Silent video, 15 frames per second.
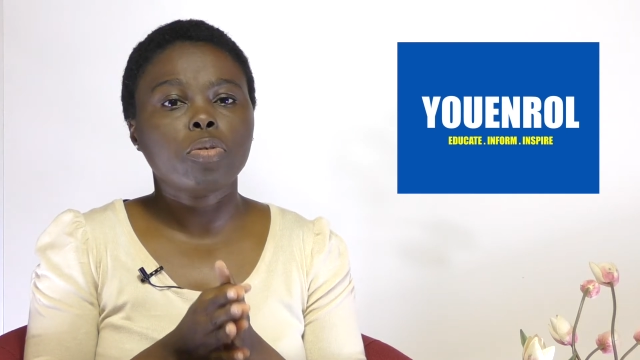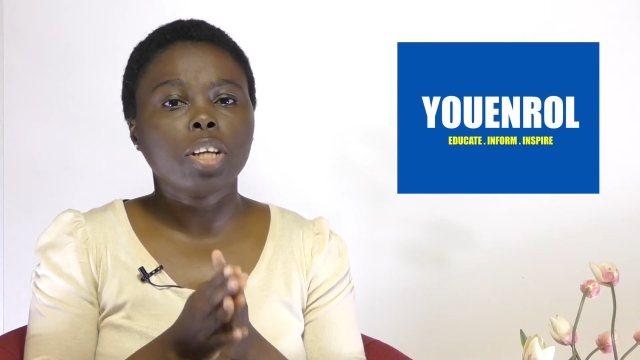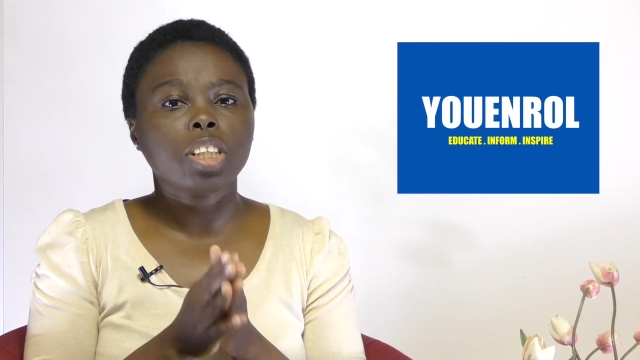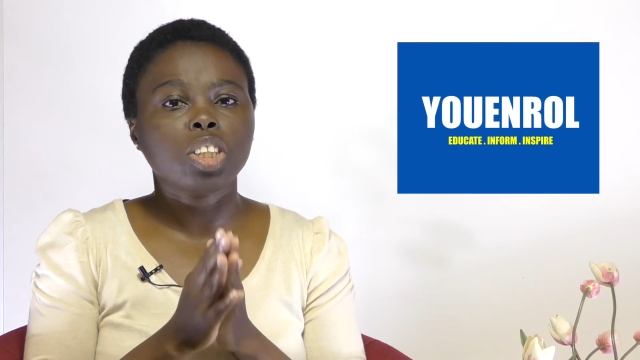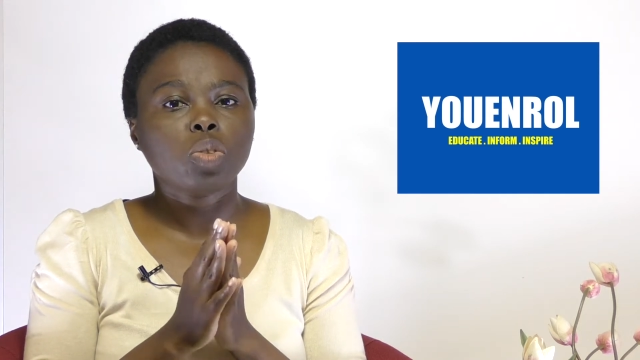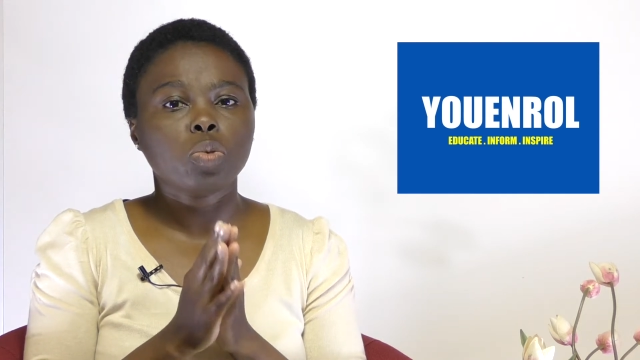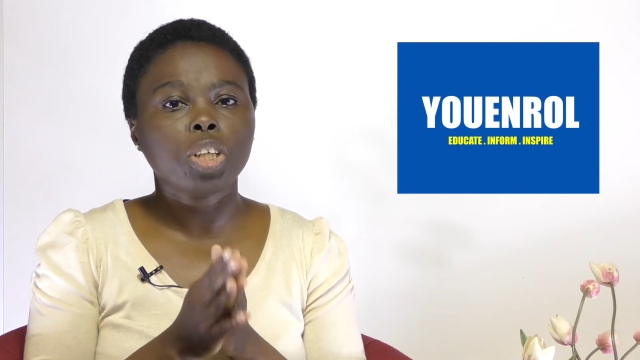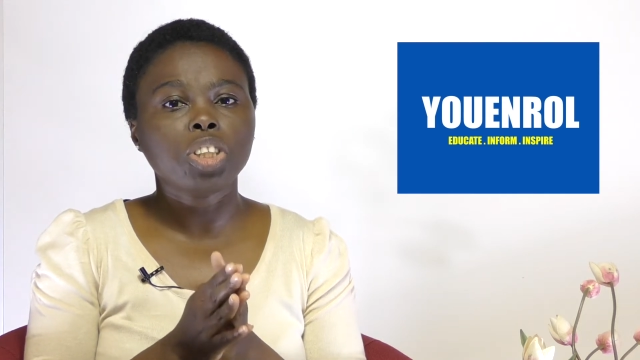
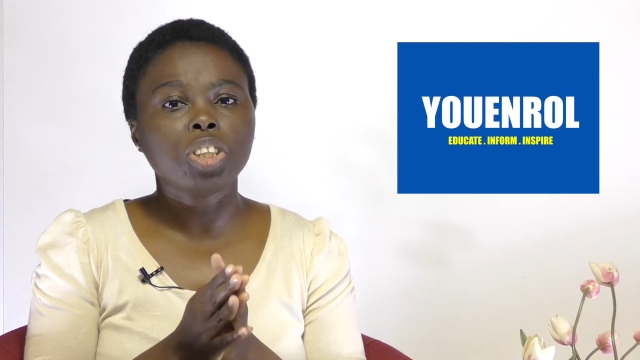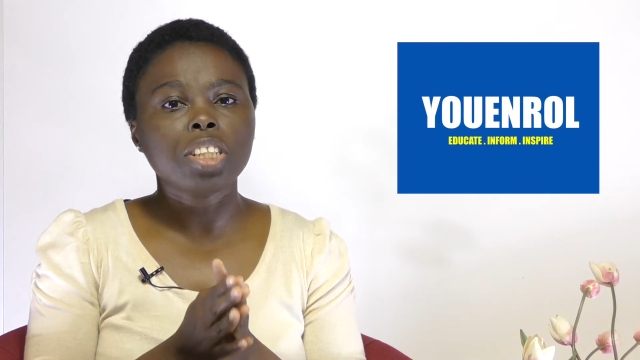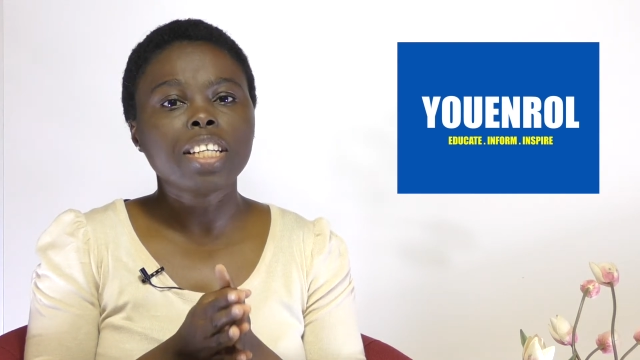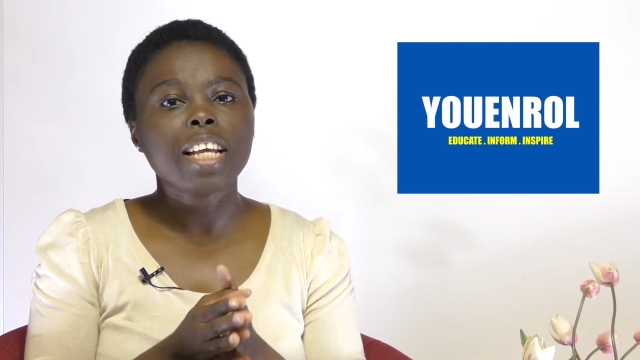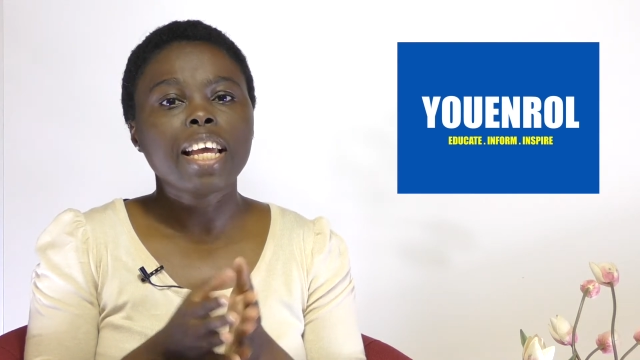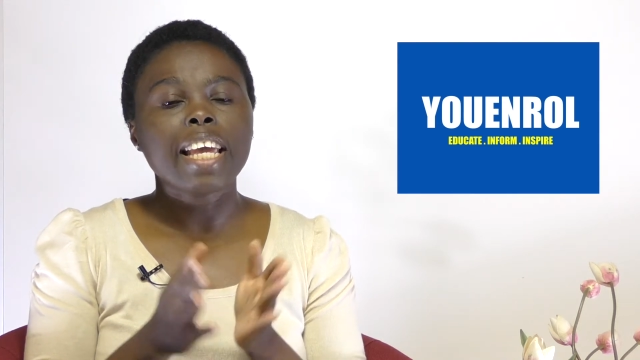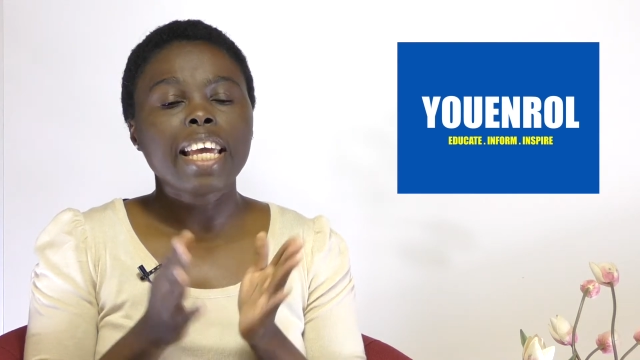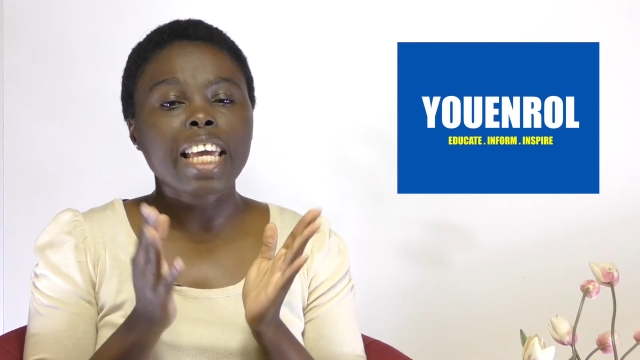registration
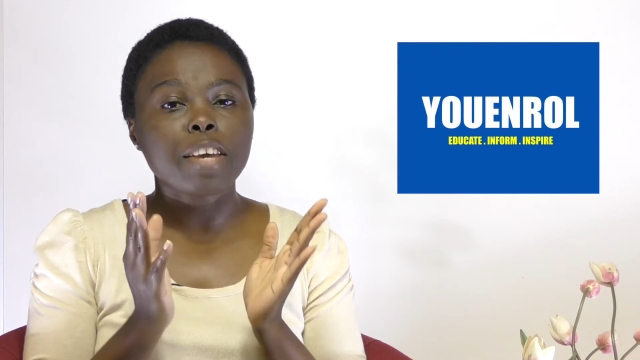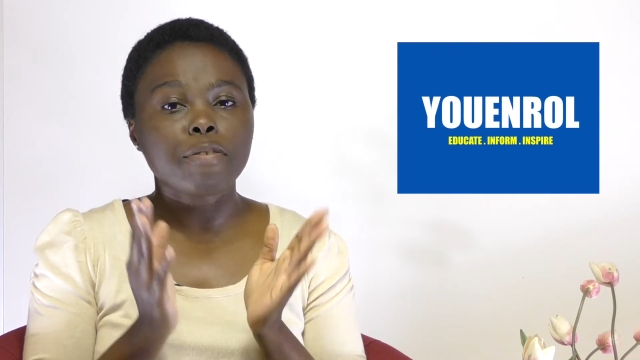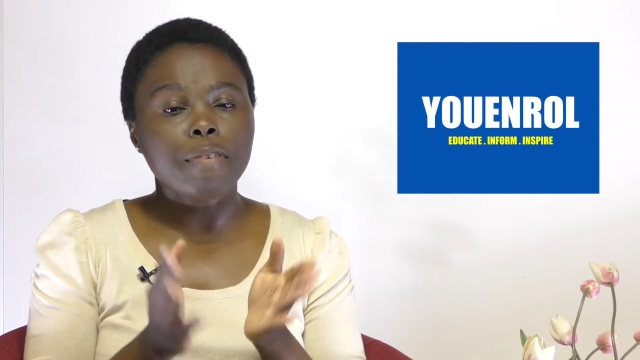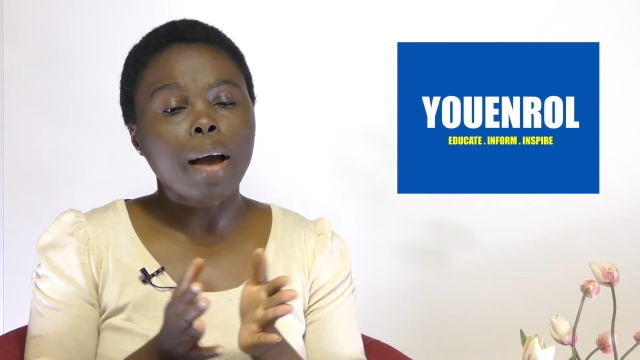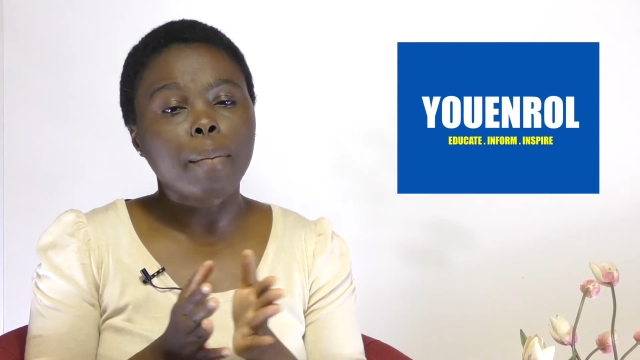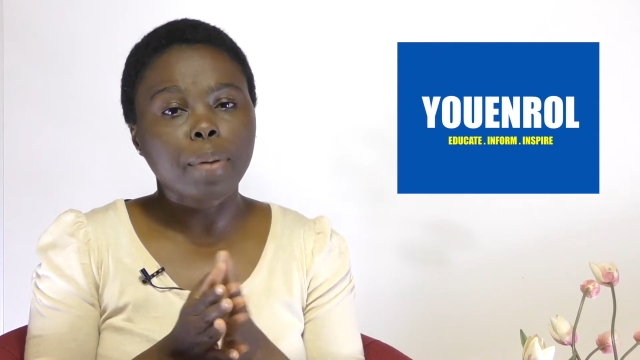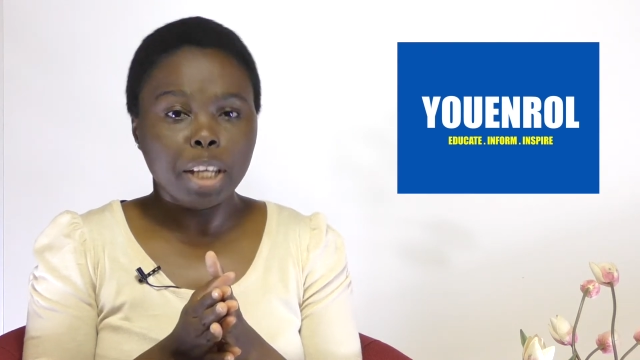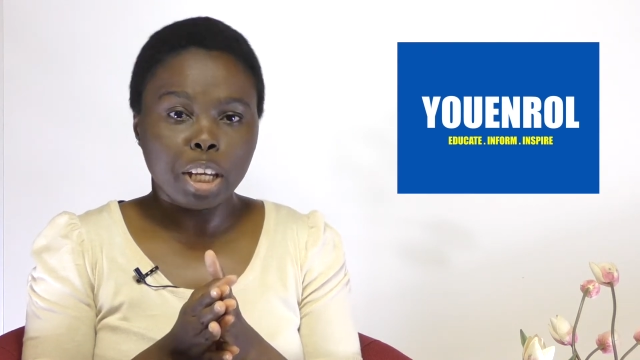if
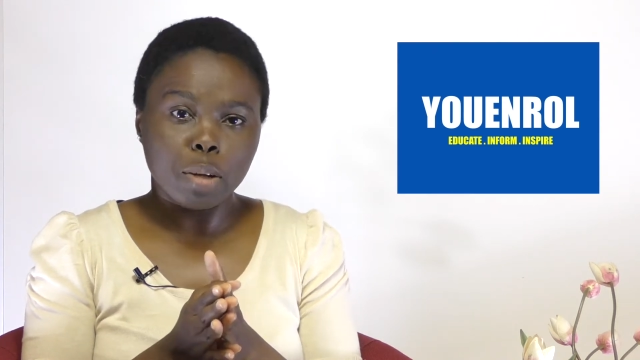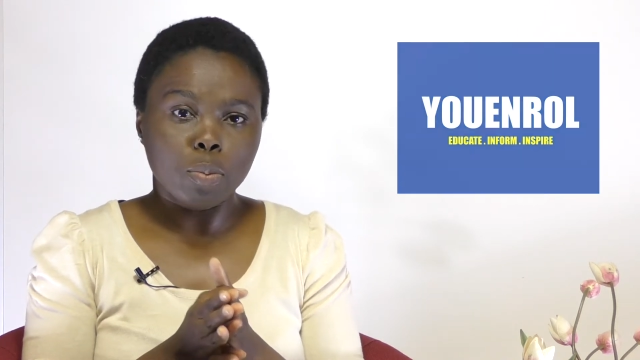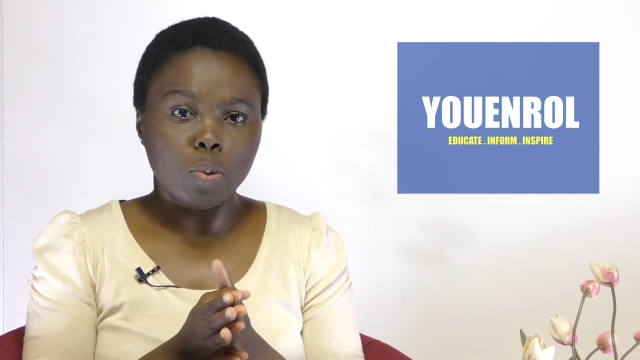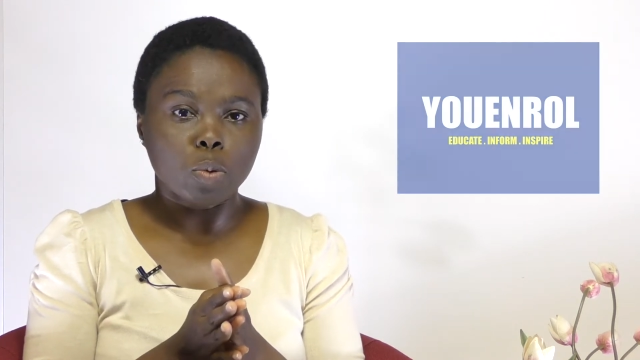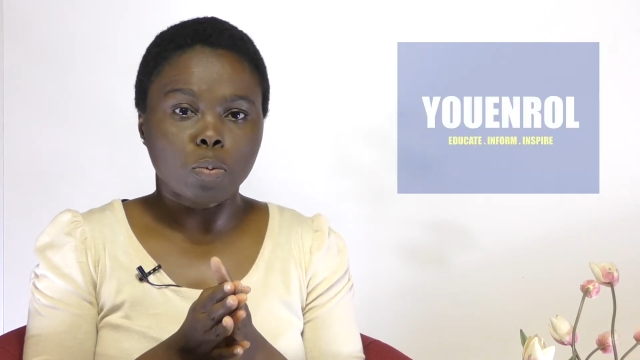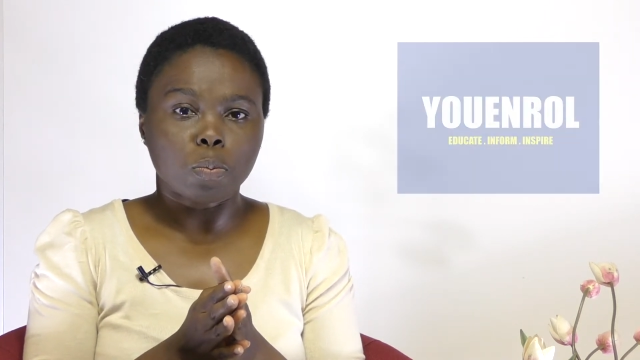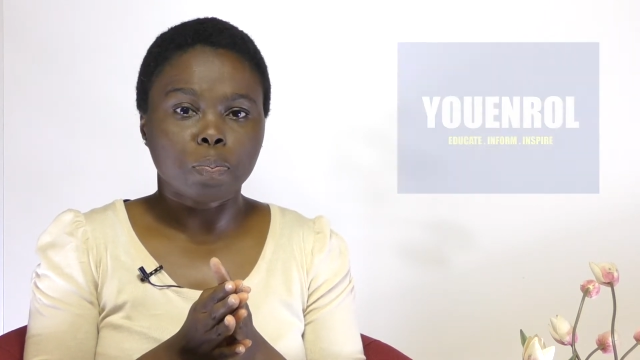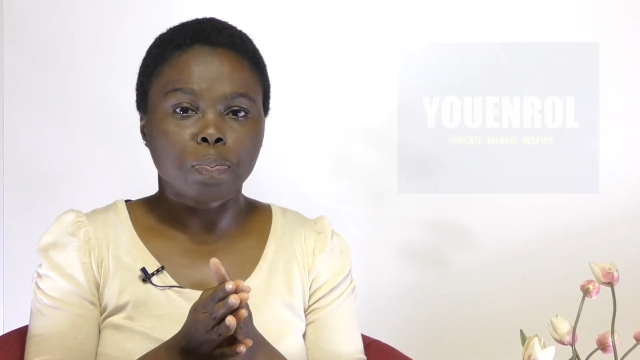applicable.